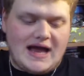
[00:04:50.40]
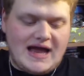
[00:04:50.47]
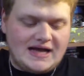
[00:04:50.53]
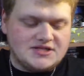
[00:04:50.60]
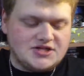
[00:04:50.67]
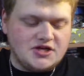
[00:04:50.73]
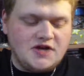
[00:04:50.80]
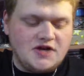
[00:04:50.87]

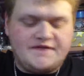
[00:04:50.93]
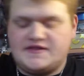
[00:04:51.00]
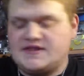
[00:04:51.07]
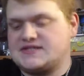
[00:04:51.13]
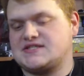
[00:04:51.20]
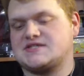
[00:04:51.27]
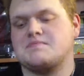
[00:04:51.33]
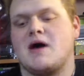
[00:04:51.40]
I don't know if
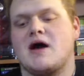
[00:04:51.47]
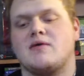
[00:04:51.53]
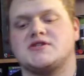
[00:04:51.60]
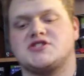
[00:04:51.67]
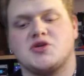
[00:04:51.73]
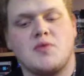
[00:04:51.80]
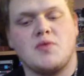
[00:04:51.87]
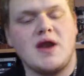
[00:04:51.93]
this is my one.
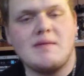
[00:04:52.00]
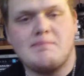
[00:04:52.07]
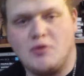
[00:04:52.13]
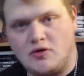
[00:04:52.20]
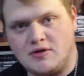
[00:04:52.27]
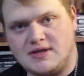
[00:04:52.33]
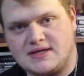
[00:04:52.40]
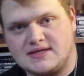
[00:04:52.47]
So when I
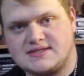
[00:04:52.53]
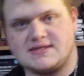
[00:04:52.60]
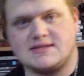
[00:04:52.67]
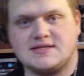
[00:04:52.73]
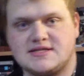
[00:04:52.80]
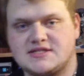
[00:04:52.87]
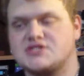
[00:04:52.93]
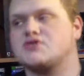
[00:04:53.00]
bought this
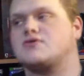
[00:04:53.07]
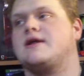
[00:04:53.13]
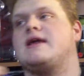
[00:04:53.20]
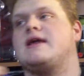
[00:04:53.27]
sword